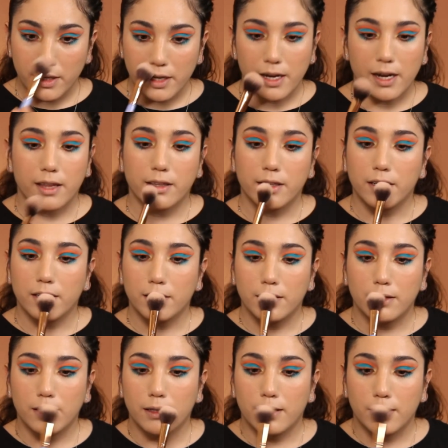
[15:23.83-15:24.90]
And then I
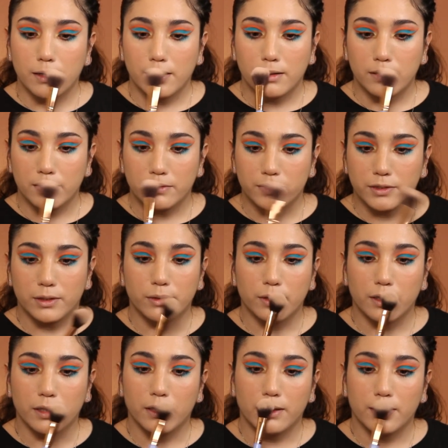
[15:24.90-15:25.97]
love
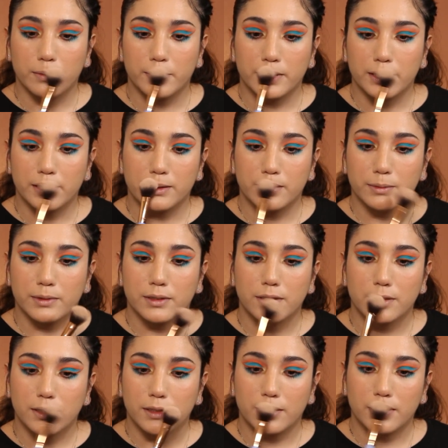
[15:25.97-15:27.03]
doing it on my lips,
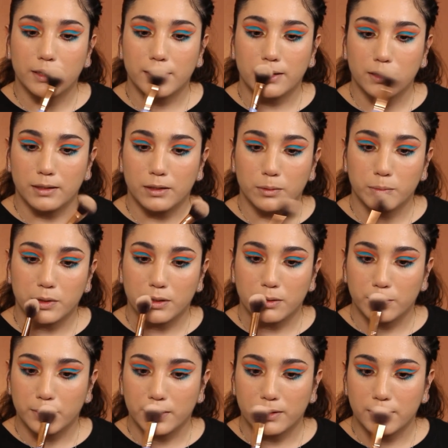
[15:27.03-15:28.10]
on like the Cupid's
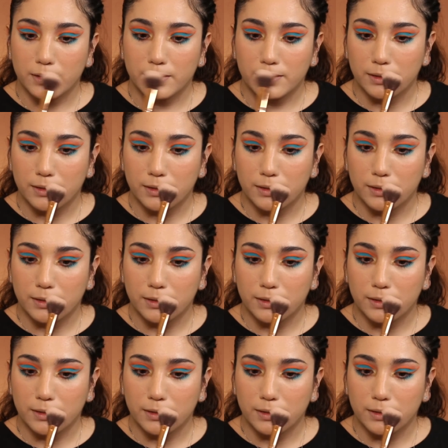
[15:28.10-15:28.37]
bow.